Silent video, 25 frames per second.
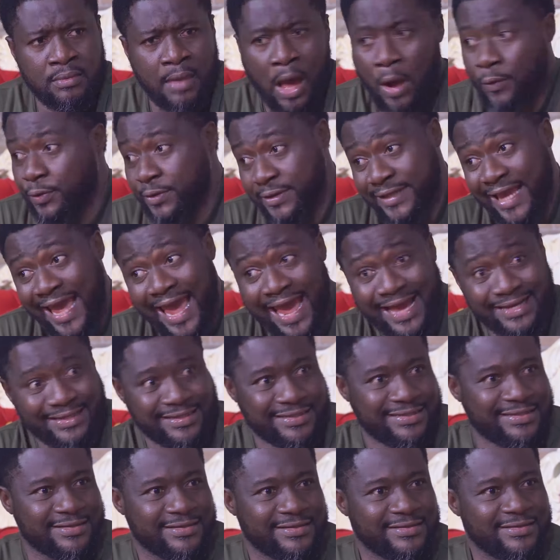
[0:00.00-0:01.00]
Oh
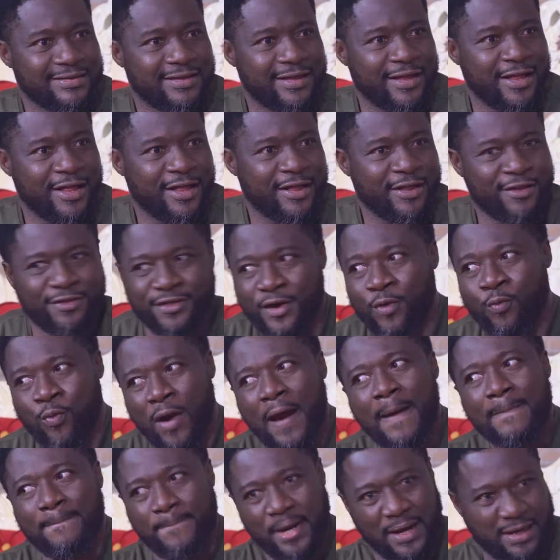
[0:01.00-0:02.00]
yes, there
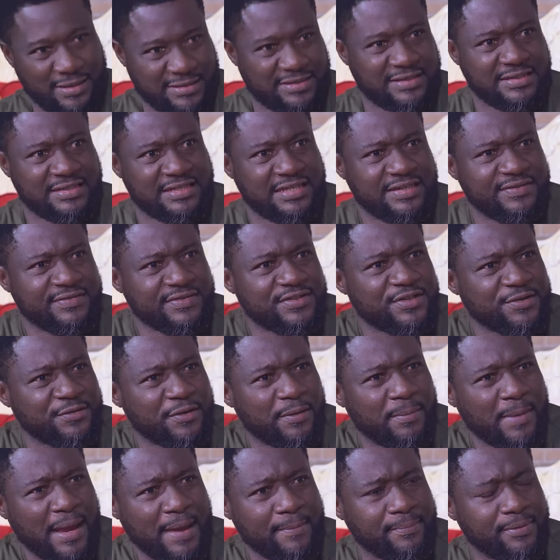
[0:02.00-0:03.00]
were purse thieves to
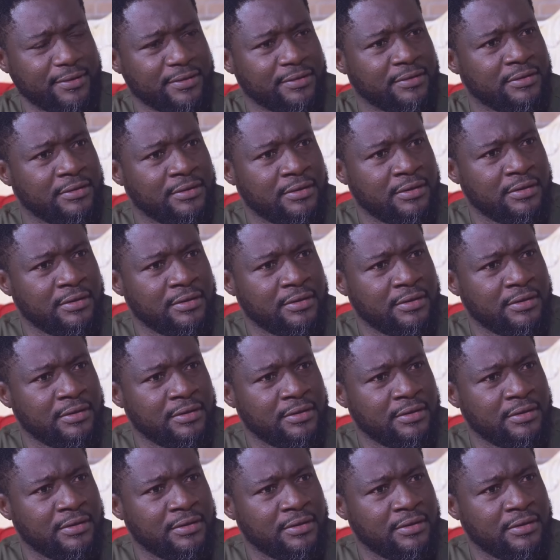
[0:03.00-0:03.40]
remember.